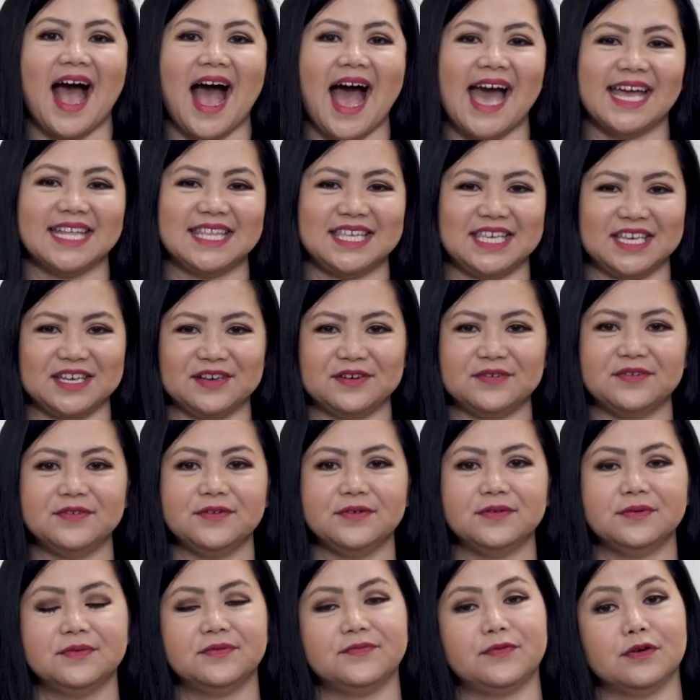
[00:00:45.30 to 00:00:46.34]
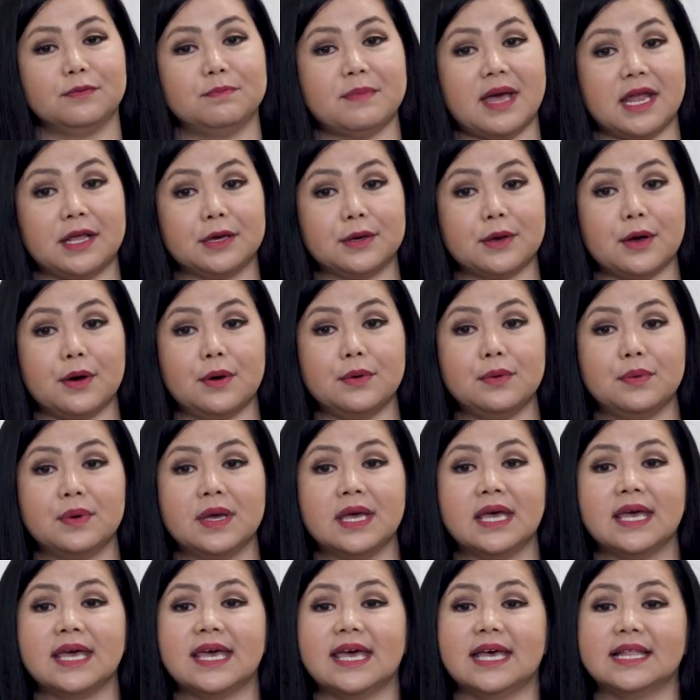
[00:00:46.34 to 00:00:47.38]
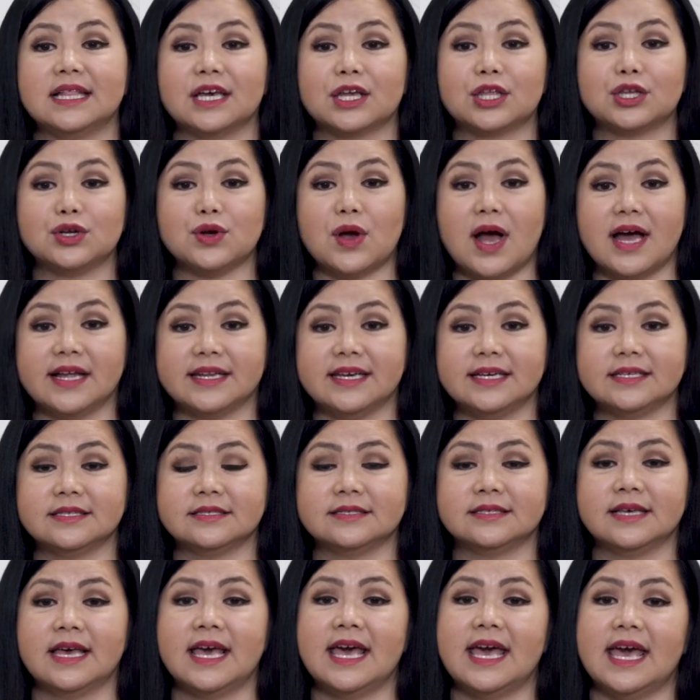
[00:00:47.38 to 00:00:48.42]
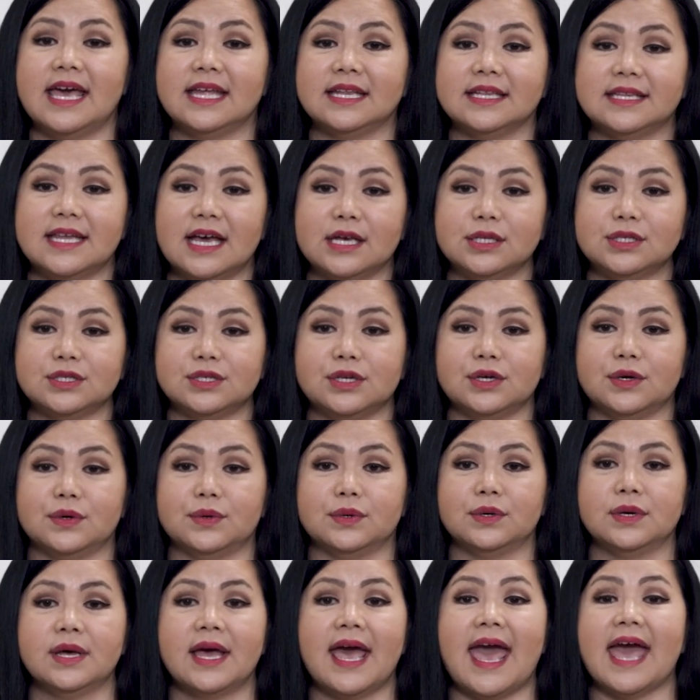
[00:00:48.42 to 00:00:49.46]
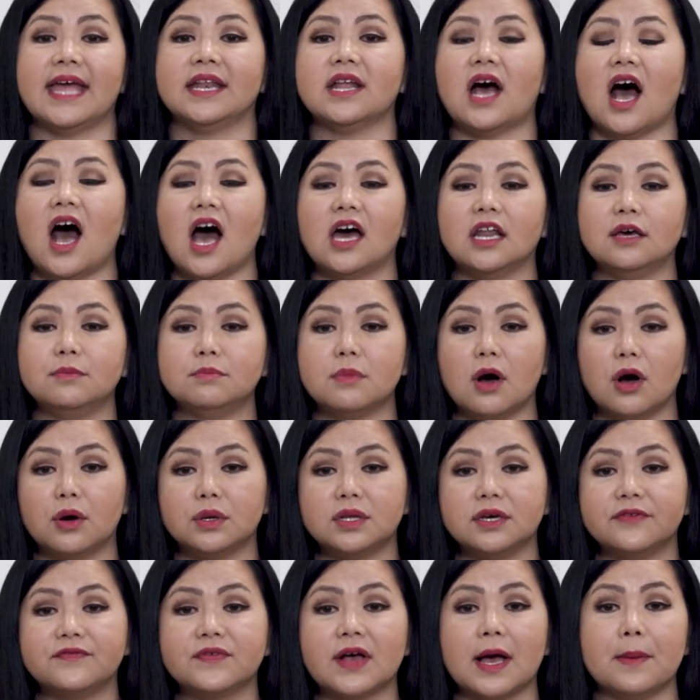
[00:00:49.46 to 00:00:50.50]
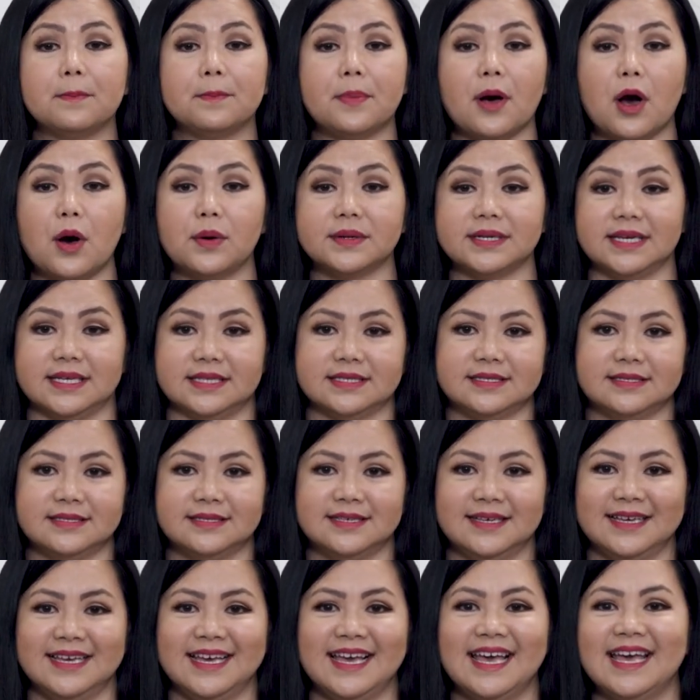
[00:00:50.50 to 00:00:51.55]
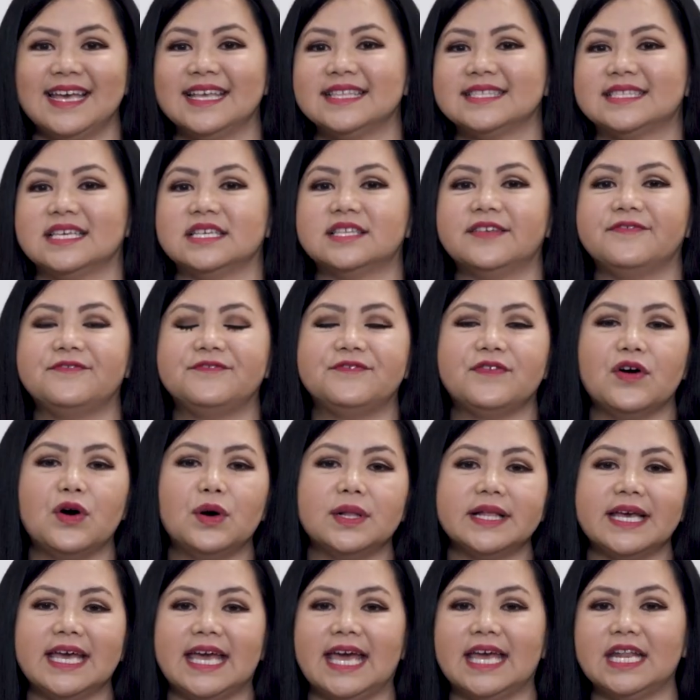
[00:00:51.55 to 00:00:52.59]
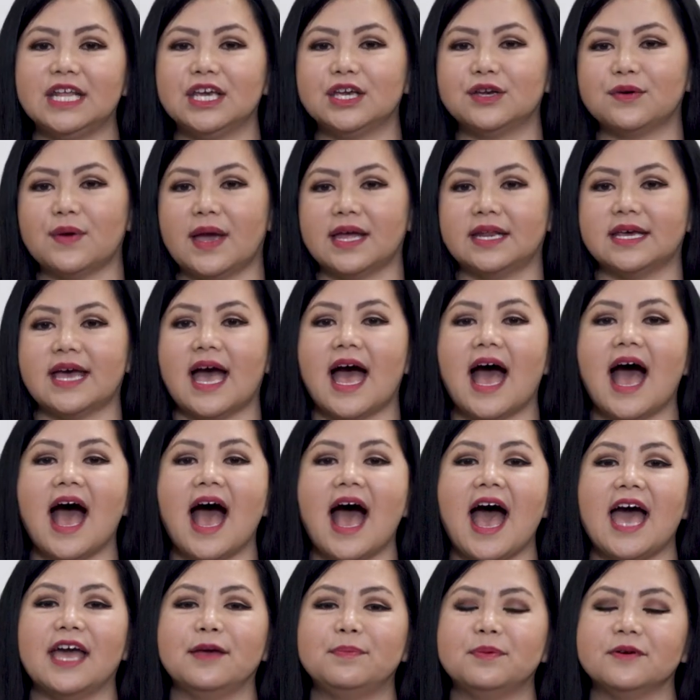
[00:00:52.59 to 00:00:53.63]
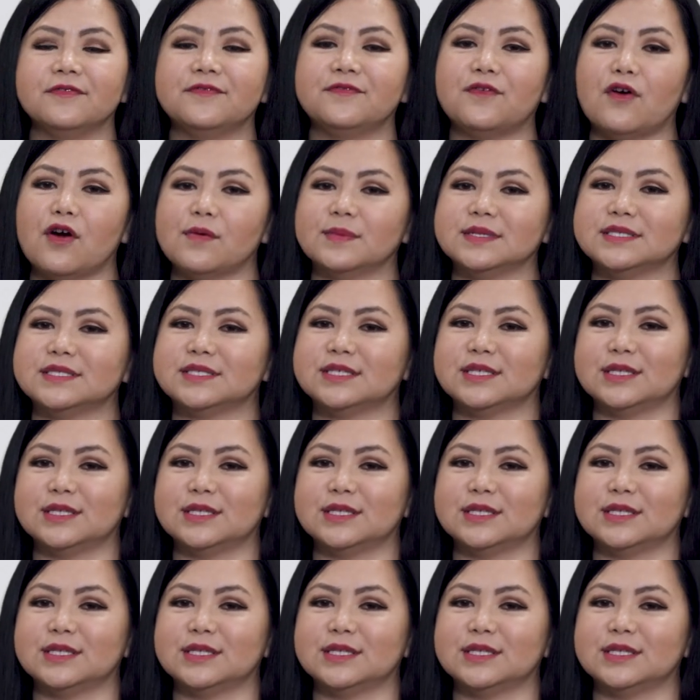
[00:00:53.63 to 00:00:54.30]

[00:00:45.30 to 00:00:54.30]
Ideal for medical, electronics, industrial, and automotive components, this fully integrated high-performance